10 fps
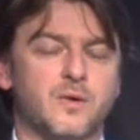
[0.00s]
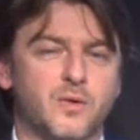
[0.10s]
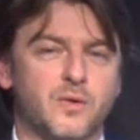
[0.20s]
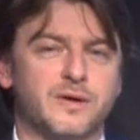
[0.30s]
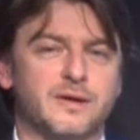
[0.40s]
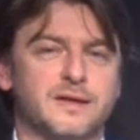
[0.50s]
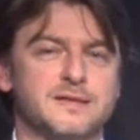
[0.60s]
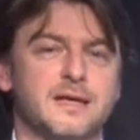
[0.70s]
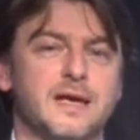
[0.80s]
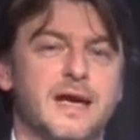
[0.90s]

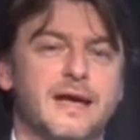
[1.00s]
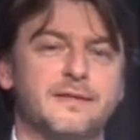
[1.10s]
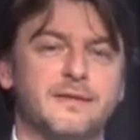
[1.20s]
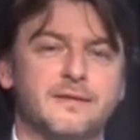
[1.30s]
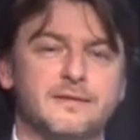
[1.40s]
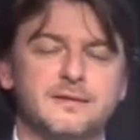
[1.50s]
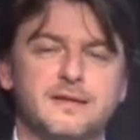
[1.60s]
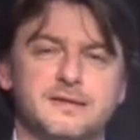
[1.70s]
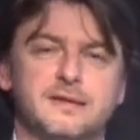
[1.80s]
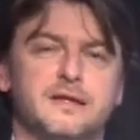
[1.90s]
organized, and the
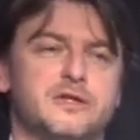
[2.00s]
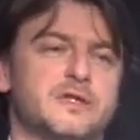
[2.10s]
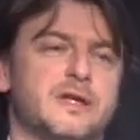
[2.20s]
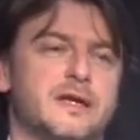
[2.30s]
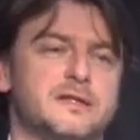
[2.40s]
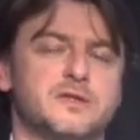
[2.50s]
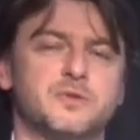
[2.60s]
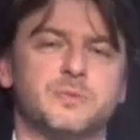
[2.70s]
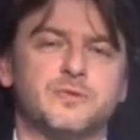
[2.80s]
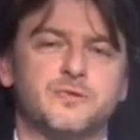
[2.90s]
destination has to
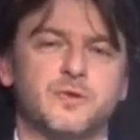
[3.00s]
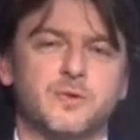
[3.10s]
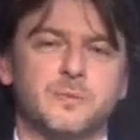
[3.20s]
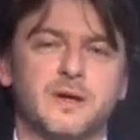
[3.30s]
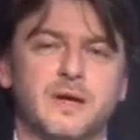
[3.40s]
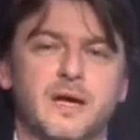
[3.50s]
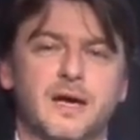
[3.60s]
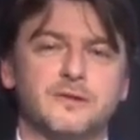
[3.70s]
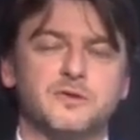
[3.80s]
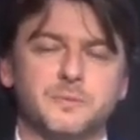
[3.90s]
perform
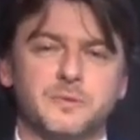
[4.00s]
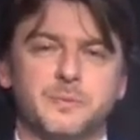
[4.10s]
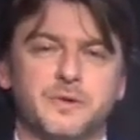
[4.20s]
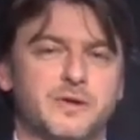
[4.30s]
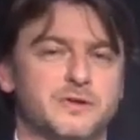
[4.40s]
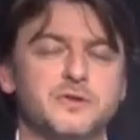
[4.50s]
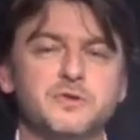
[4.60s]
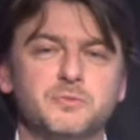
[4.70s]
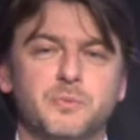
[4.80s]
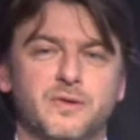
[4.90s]
and to prepare the
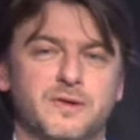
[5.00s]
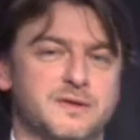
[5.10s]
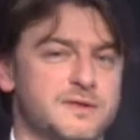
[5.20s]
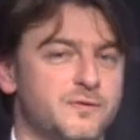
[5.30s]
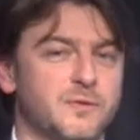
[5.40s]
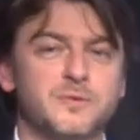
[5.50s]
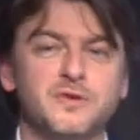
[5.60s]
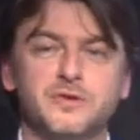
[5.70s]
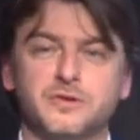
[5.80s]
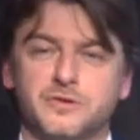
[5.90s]
new products from
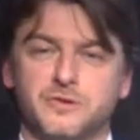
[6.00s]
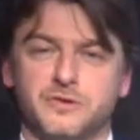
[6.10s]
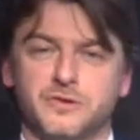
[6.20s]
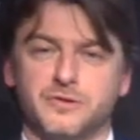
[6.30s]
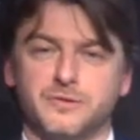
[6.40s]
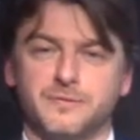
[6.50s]
year to year.